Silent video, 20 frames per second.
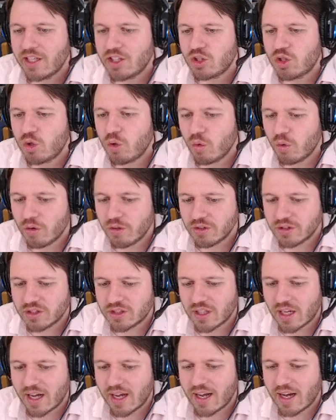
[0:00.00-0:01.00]
Tools,
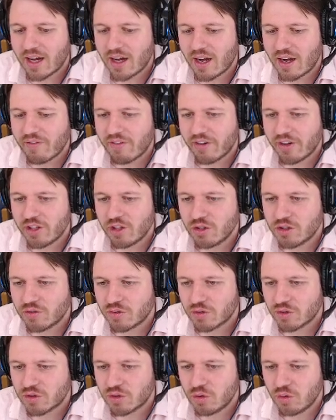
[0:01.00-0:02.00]
a very
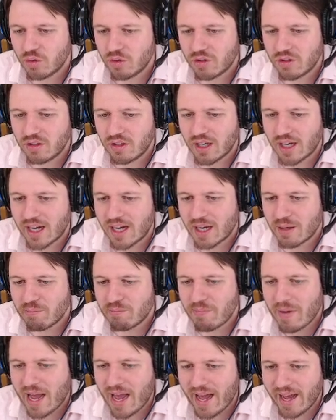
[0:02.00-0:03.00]
useful tool,
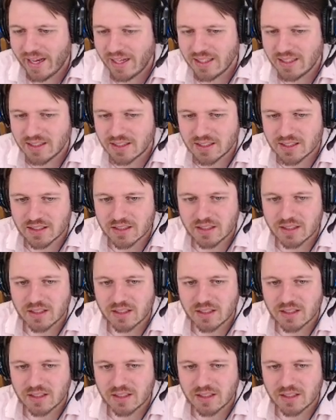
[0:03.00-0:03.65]
bags,